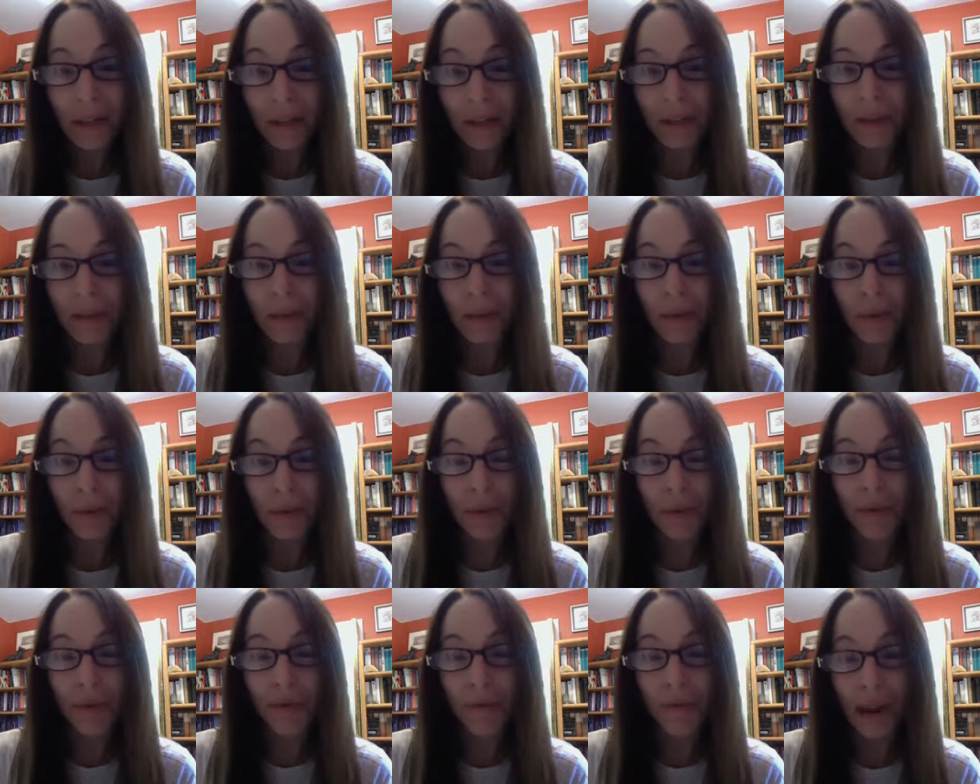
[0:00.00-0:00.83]
to
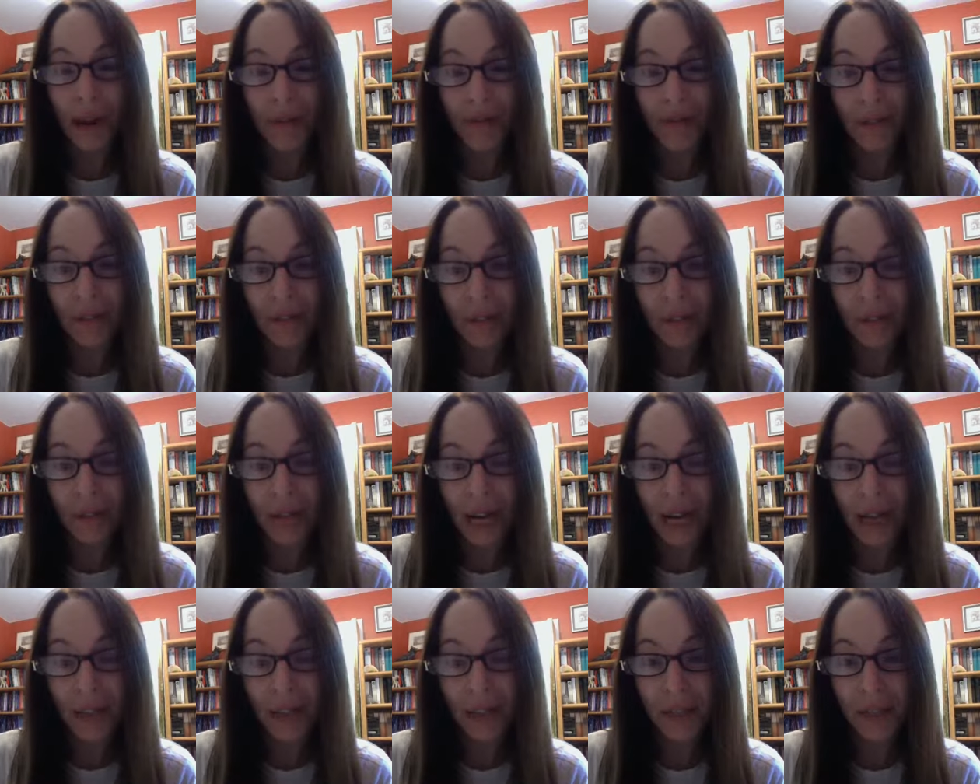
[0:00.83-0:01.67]
the reference
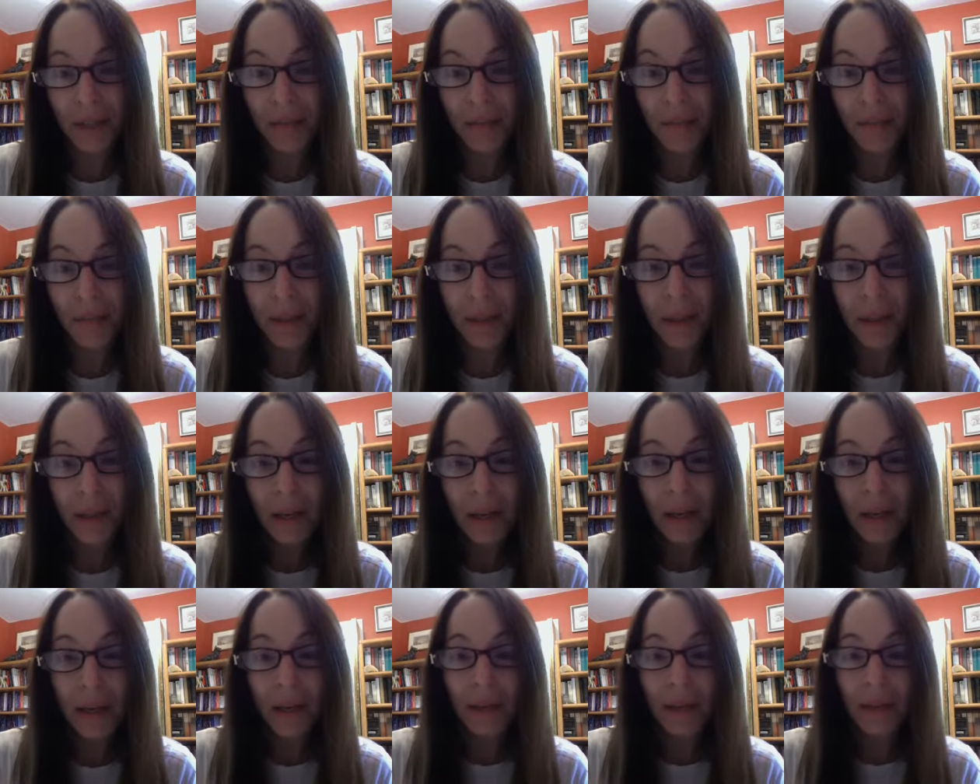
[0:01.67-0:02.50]
desk.
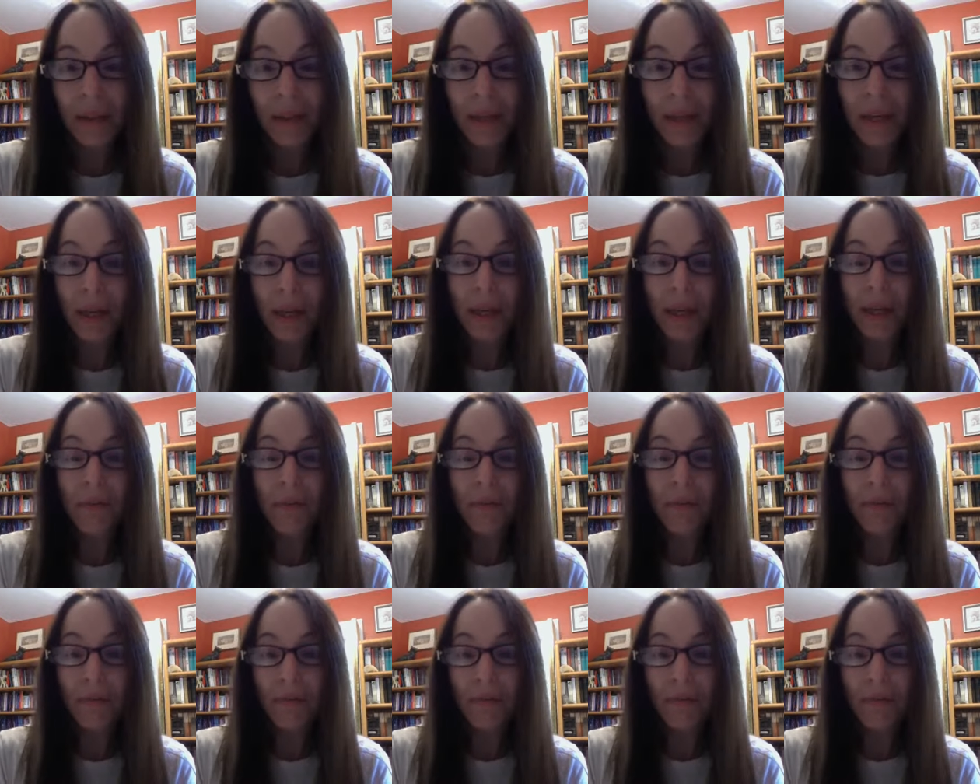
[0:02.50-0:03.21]
The